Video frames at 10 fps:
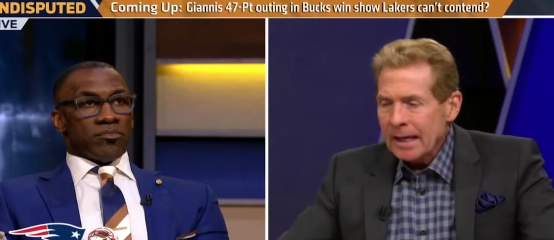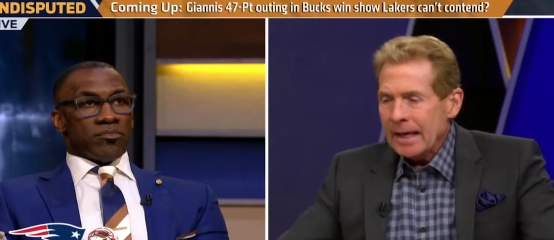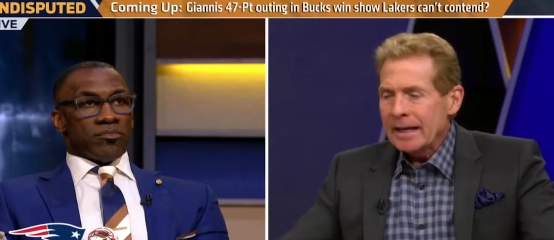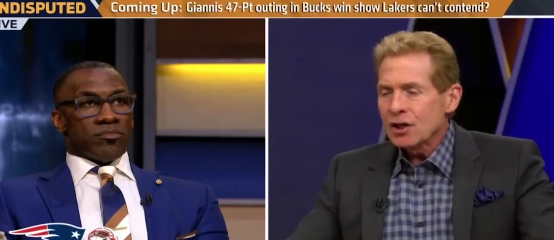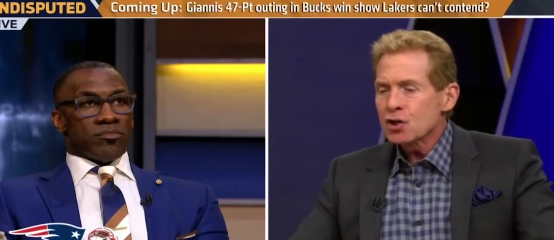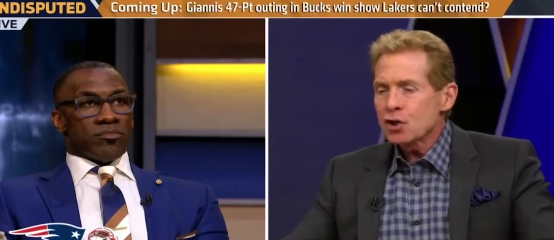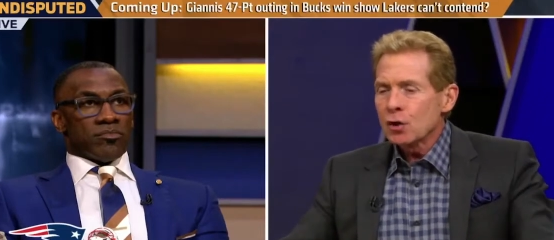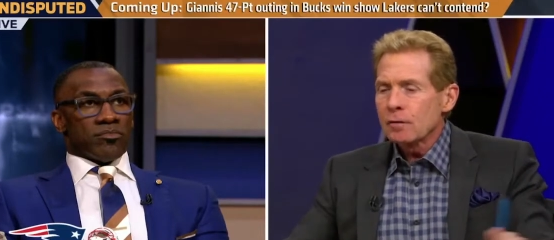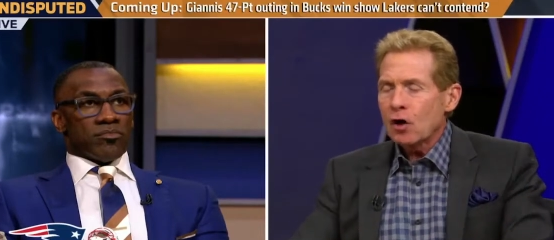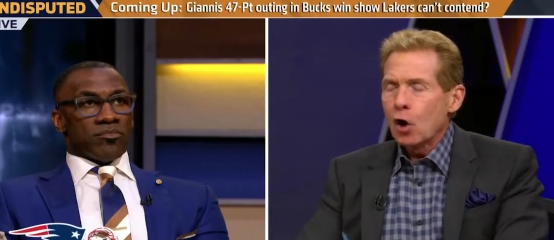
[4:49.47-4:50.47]
Speaker 1: And it
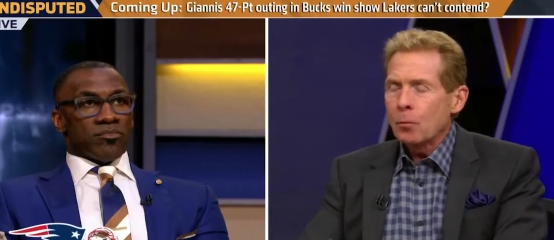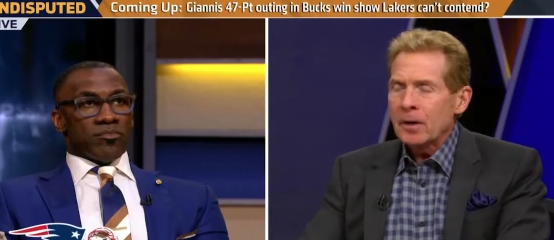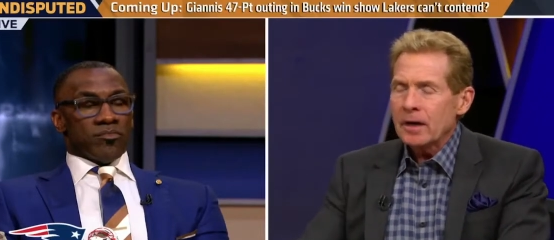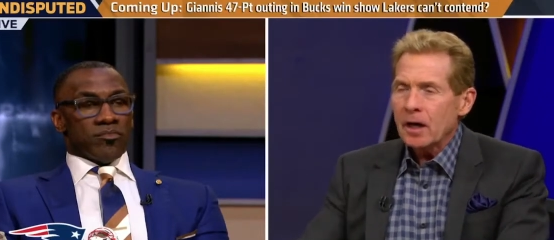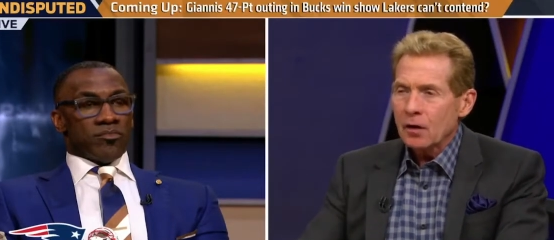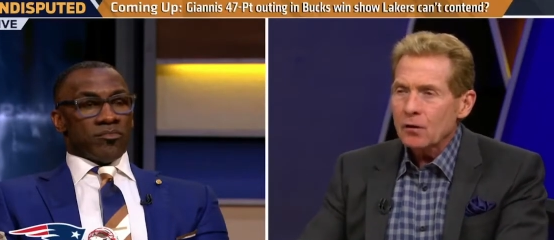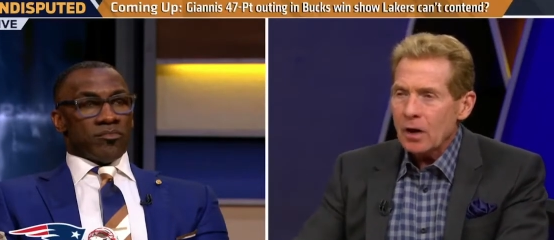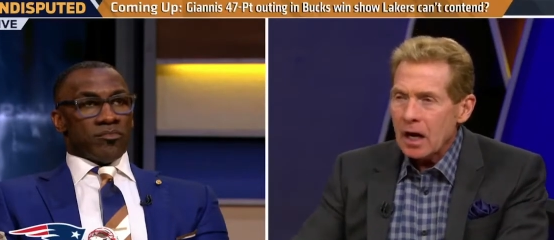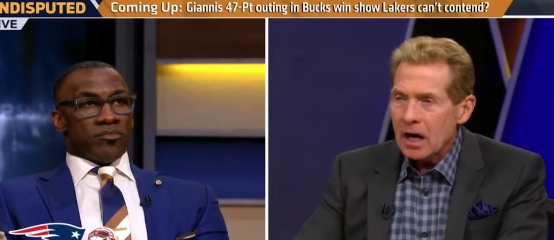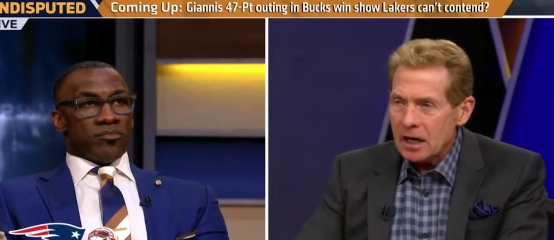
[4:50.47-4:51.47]
should have opened other
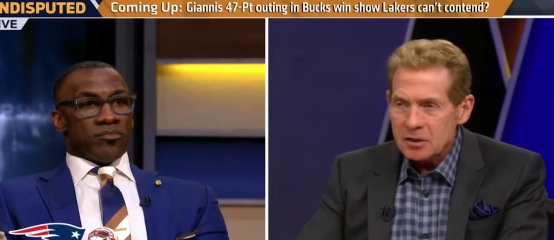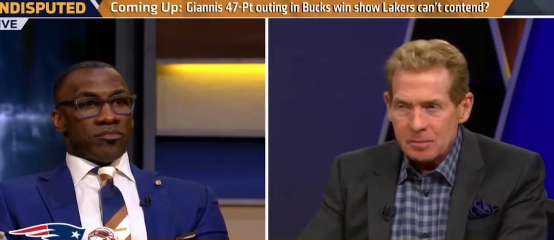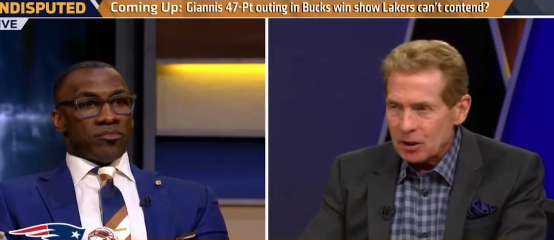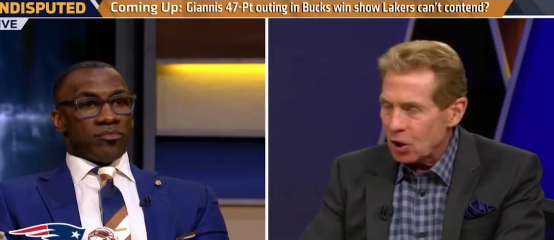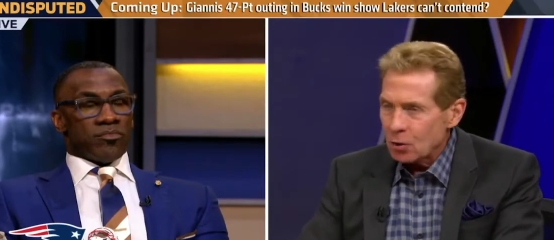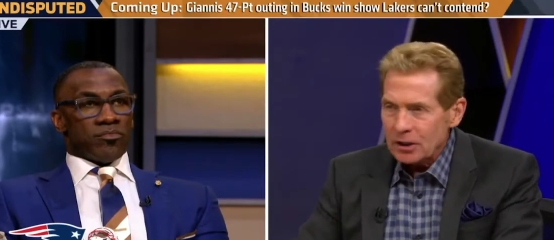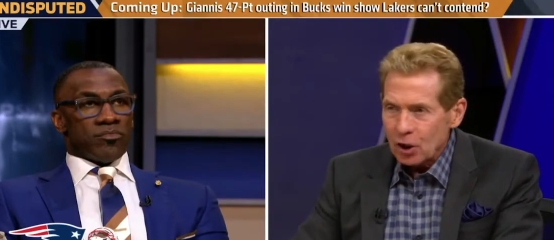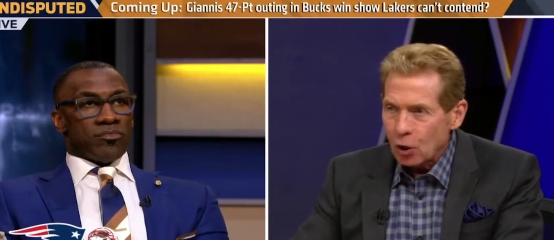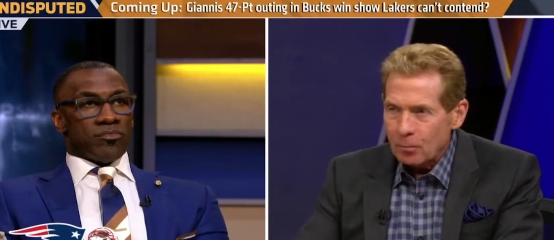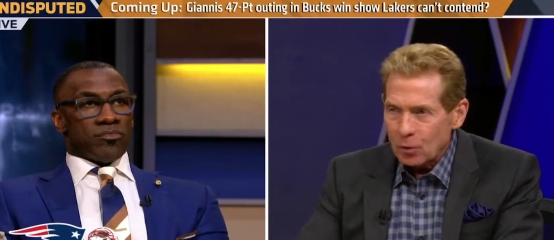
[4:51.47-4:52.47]
eyes, but it only
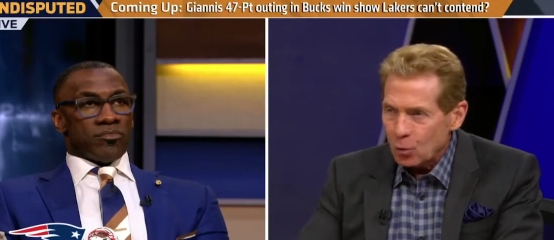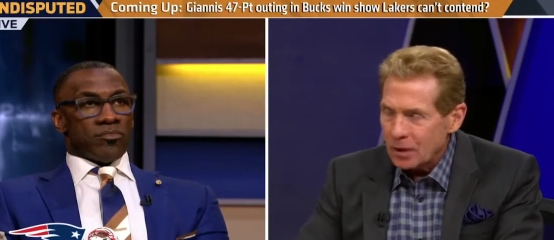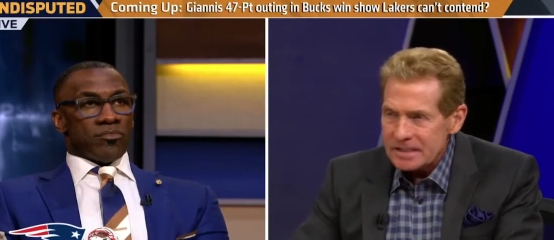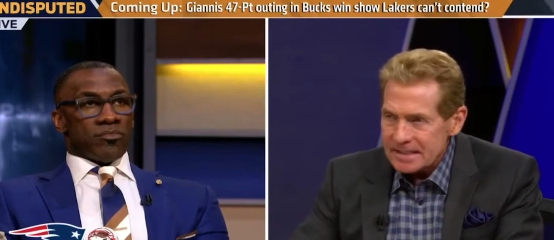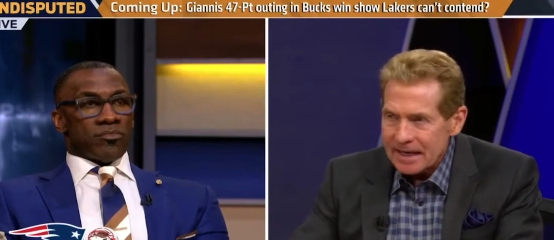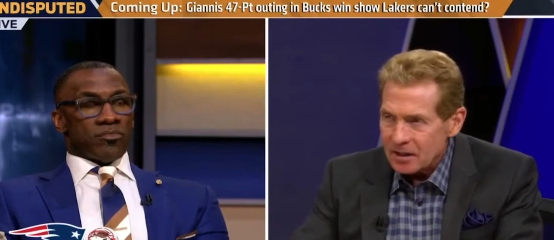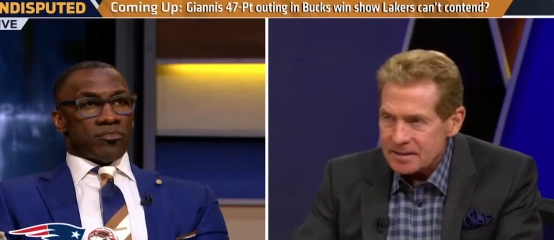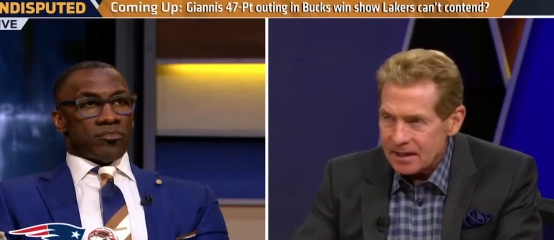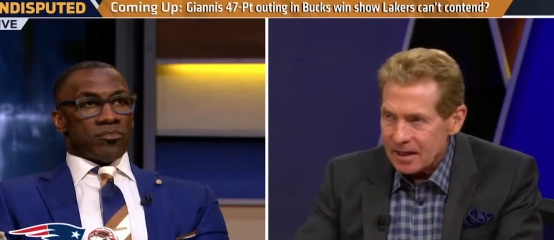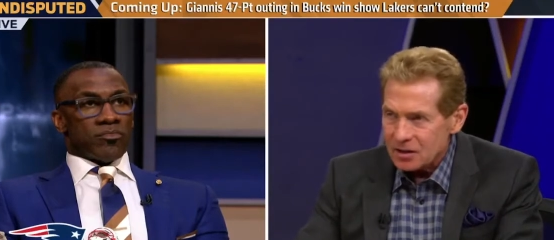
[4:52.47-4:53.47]
opened one
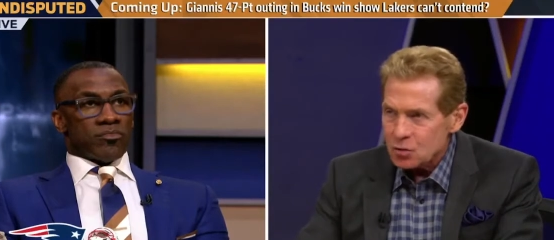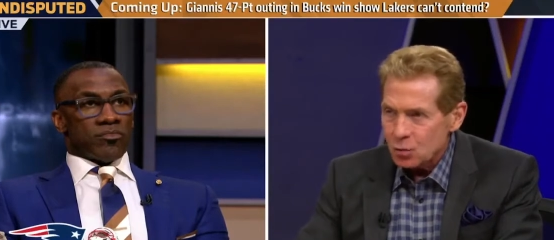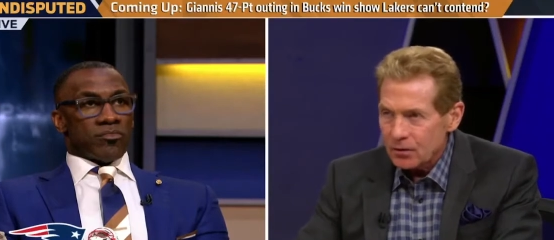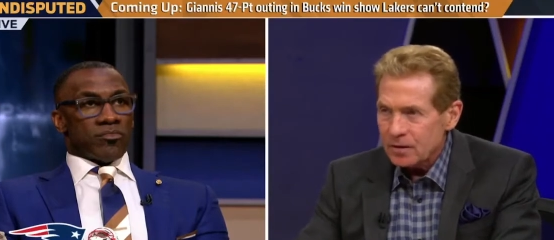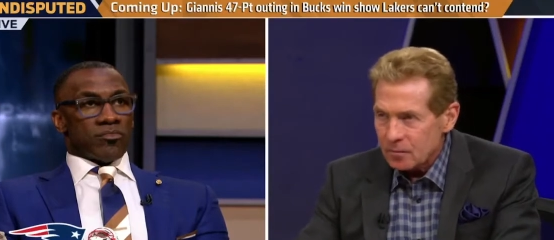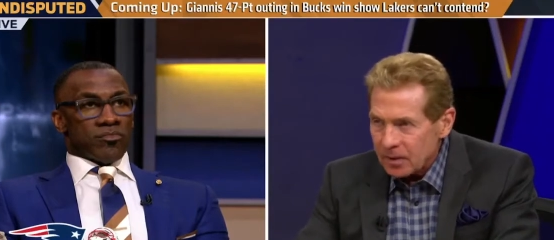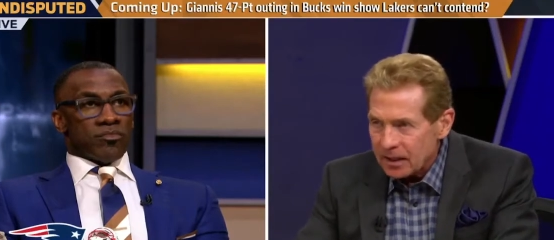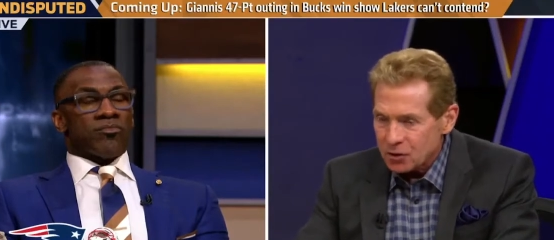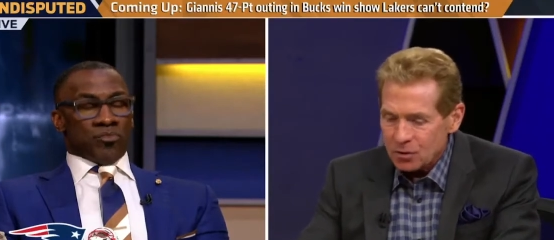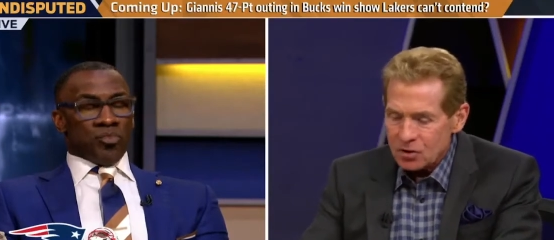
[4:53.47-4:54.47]
scout's eyes with the
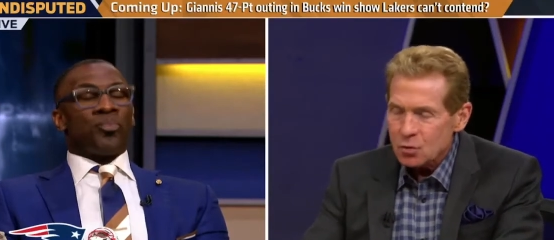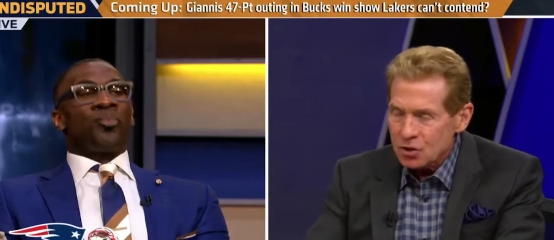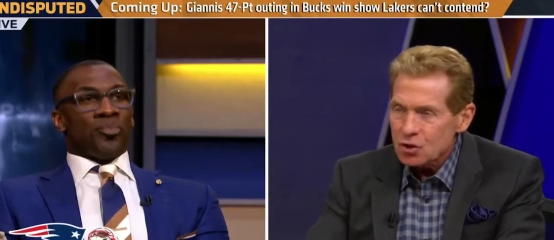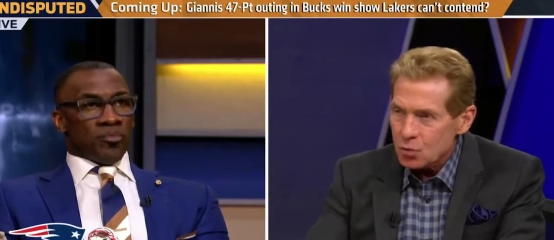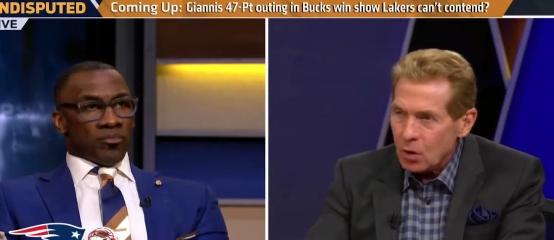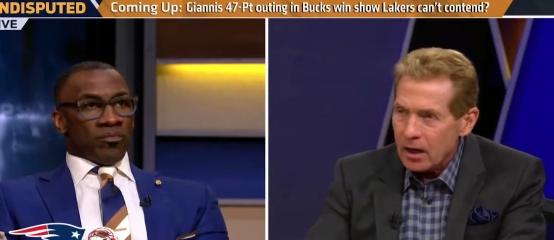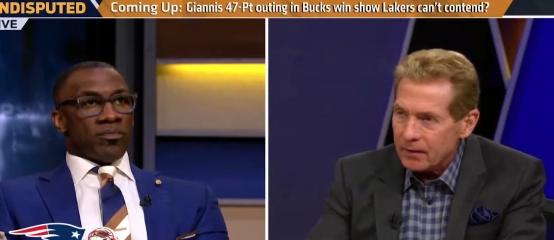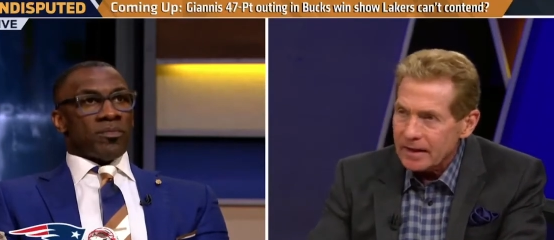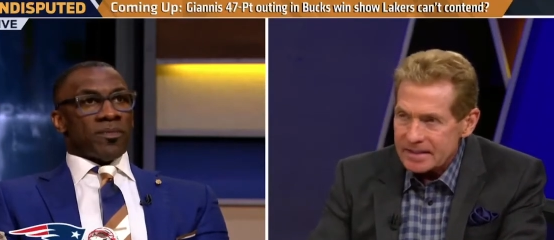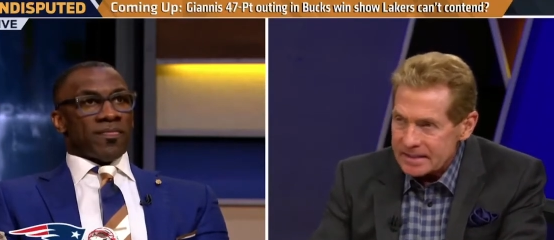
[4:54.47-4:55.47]
Patriots, mm -hmm. which is why
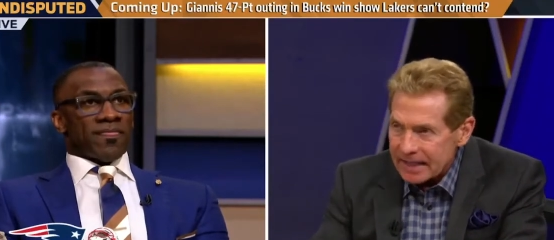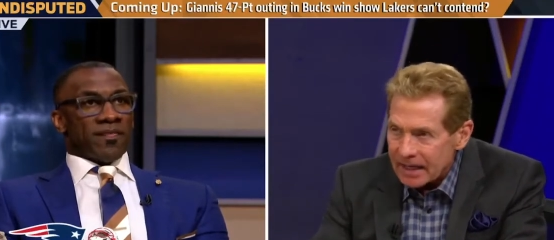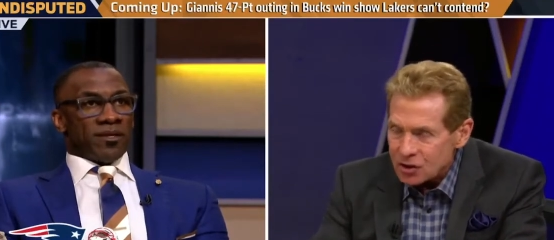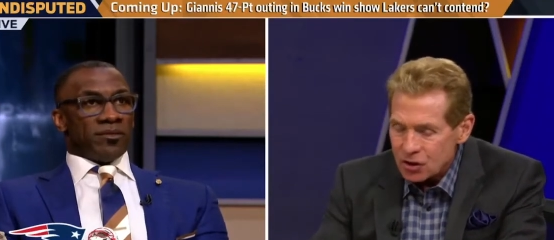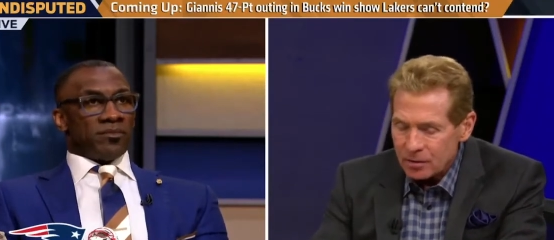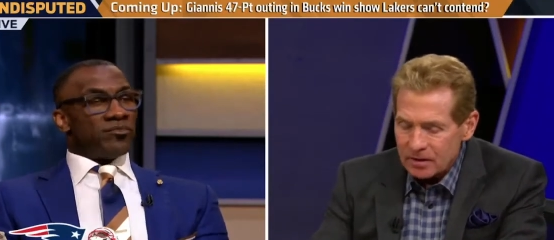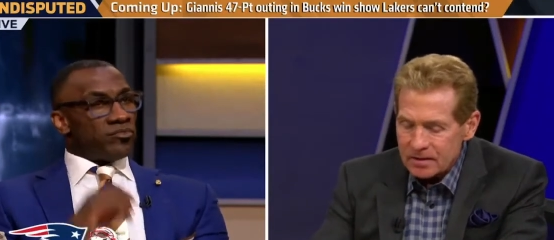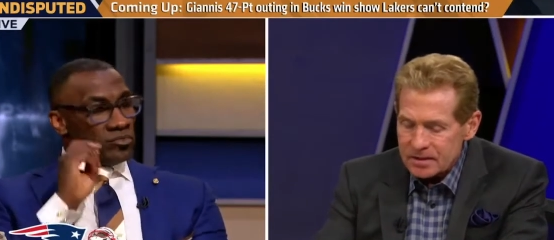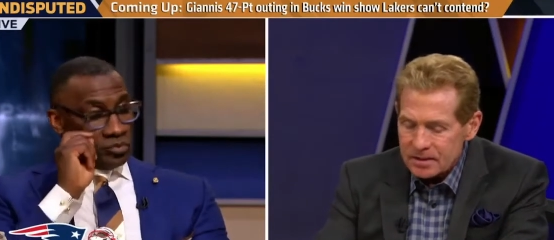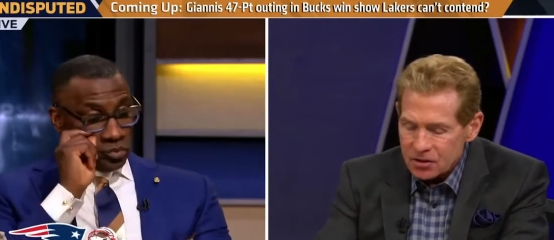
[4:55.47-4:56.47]
they snatched him in
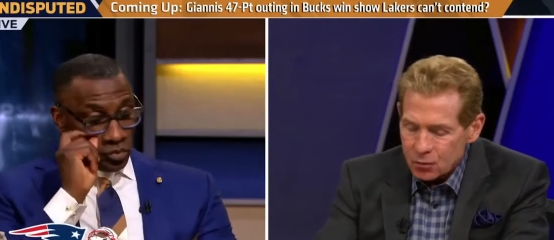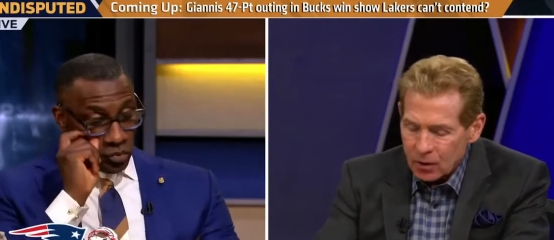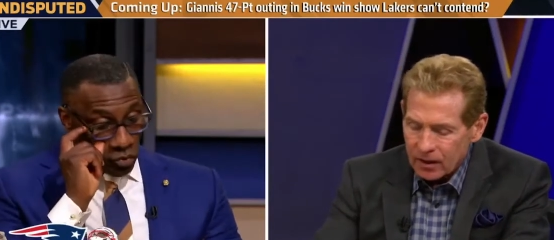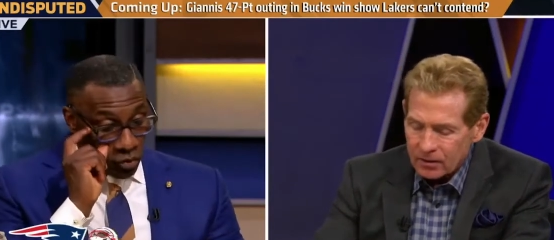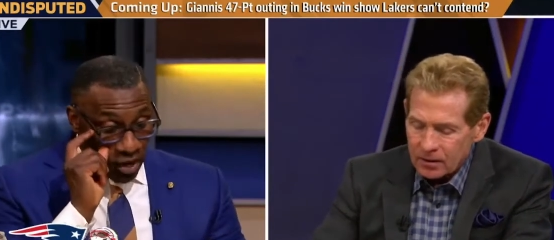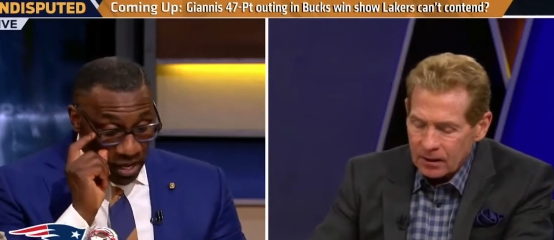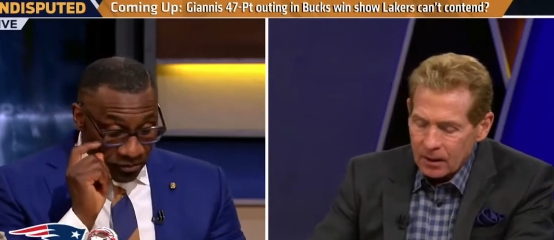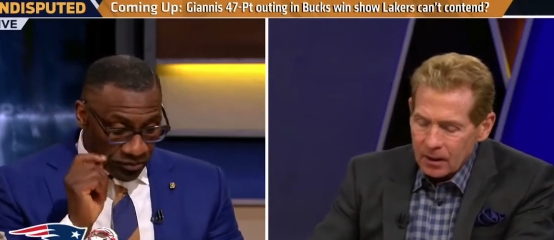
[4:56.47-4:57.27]
the sixth round. Correct.